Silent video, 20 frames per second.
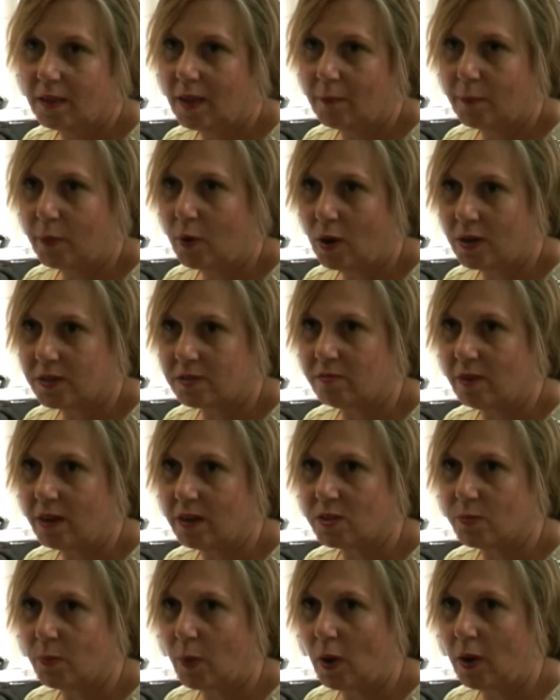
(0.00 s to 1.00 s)
that price
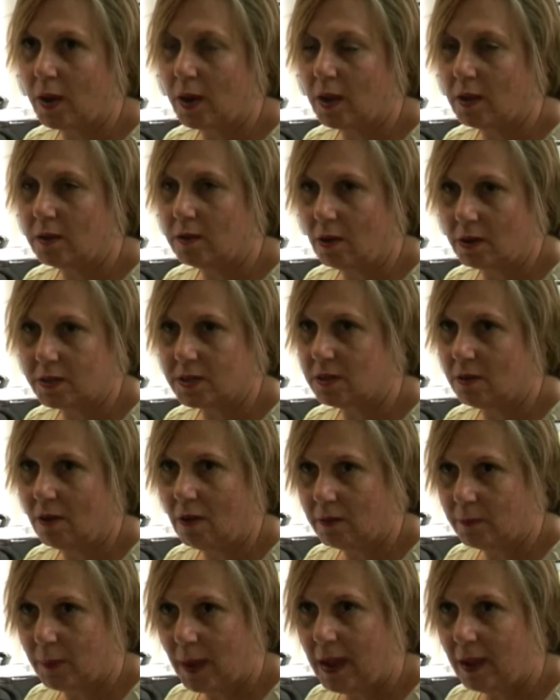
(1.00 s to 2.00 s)
range by
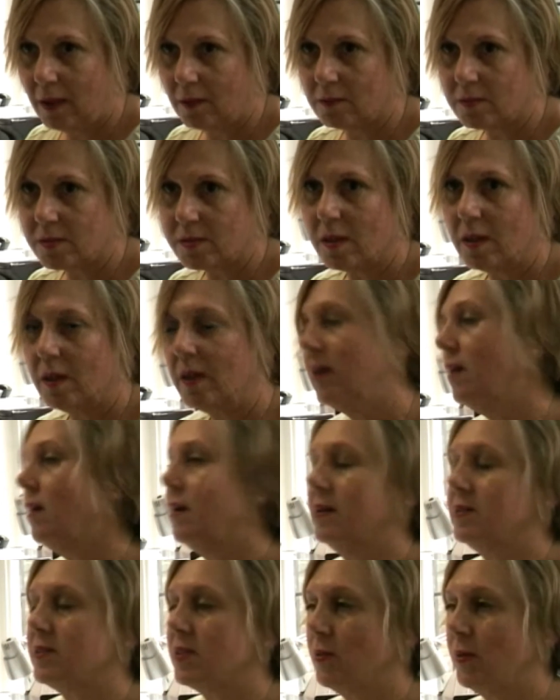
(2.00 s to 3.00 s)
£99,
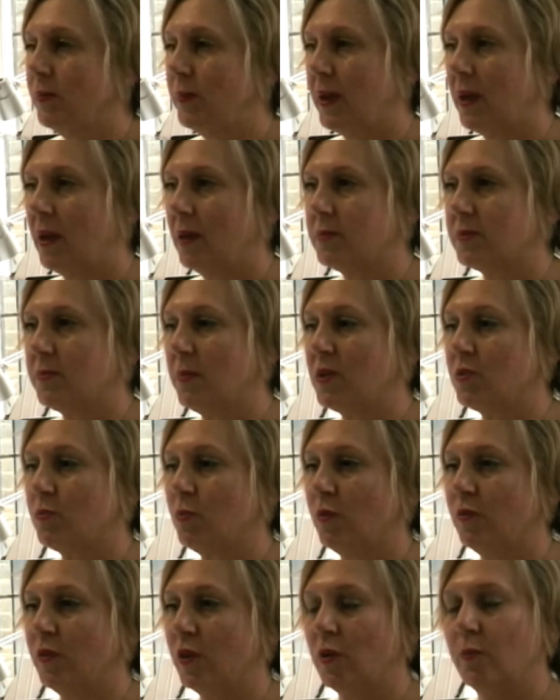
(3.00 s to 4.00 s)
and so it becomes
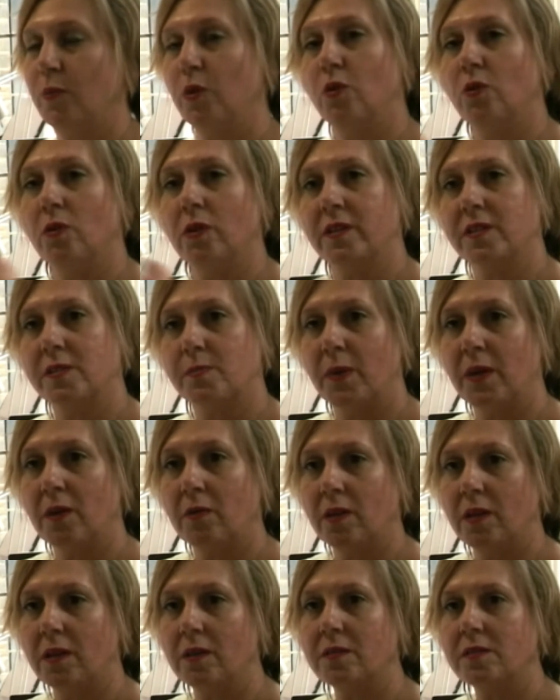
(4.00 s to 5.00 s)
much more of a communal
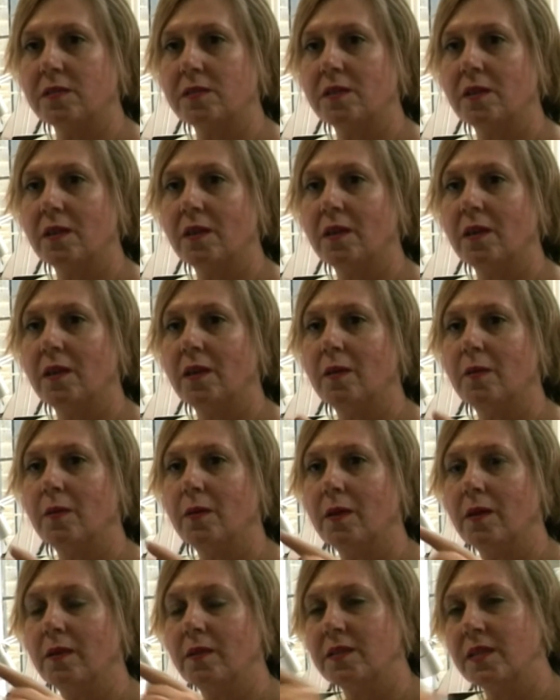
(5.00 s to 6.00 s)
experience,
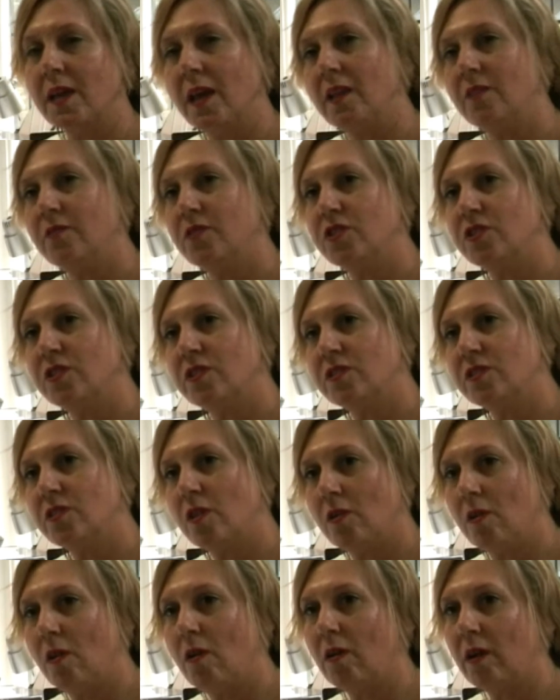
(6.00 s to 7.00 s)
and the television is
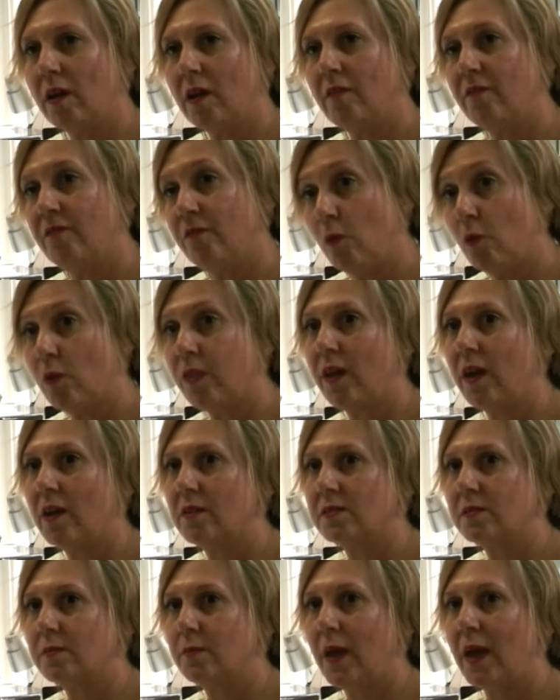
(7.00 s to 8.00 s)
no longer
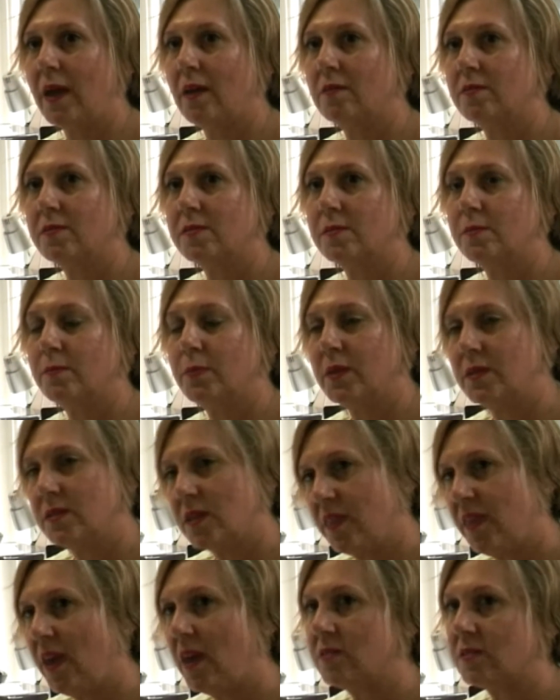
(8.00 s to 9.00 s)
£4,000, but
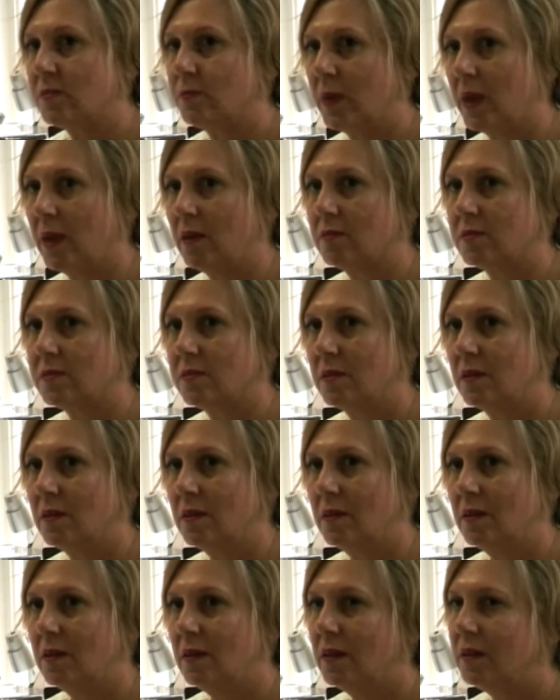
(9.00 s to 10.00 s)
it's £1,000,
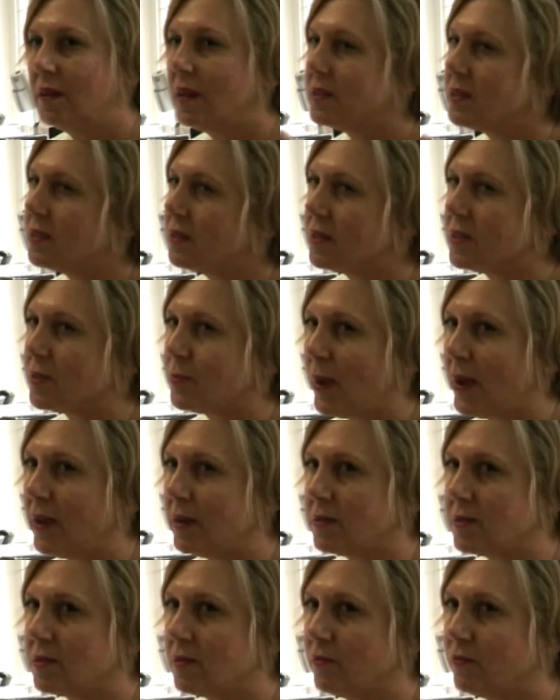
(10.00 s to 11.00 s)
and that's in the
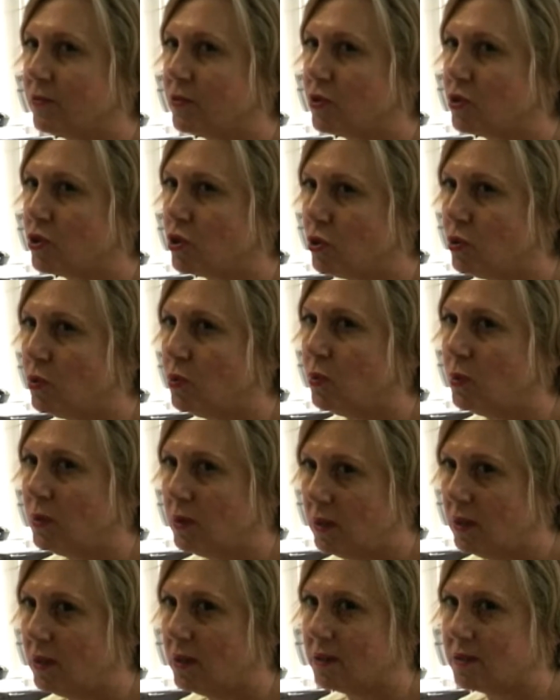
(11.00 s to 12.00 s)
space of 2
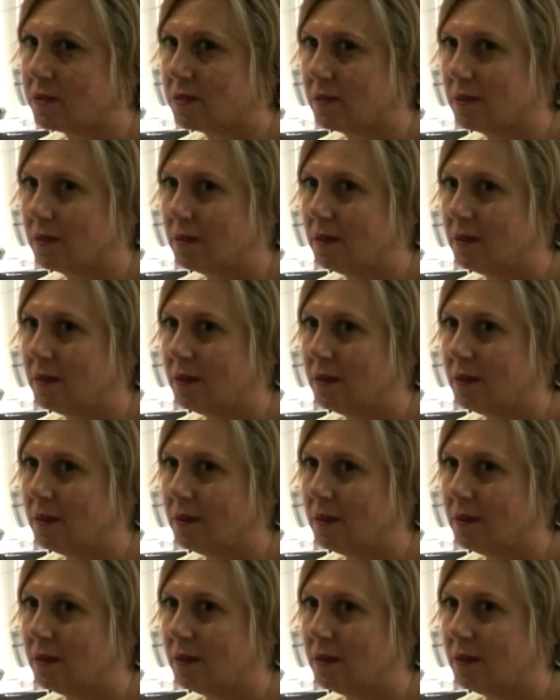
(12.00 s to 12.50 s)
years.